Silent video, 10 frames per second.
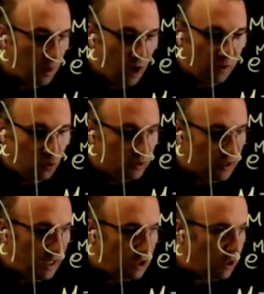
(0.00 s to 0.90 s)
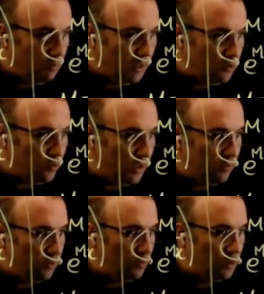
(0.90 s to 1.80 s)
by rotation
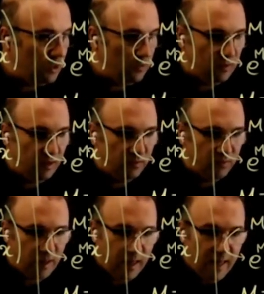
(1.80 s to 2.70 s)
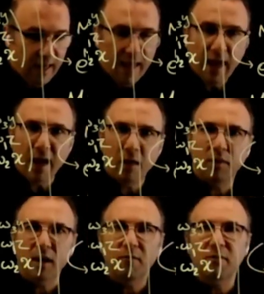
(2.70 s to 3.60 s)
matrix, which is this. And
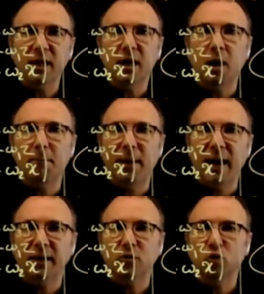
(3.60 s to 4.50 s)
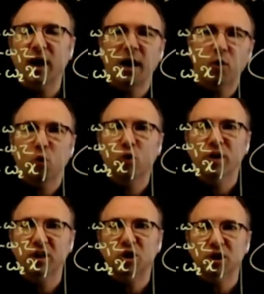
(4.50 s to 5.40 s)
then we come back to our
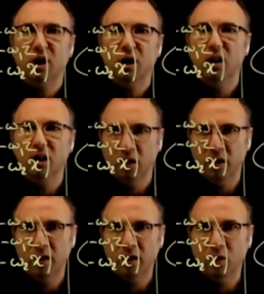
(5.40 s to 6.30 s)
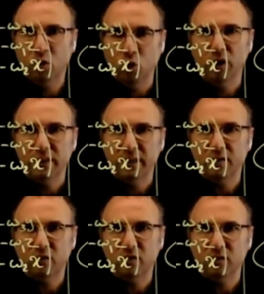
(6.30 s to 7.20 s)
original
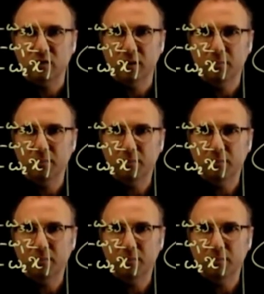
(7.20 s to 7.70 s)
coordinate system.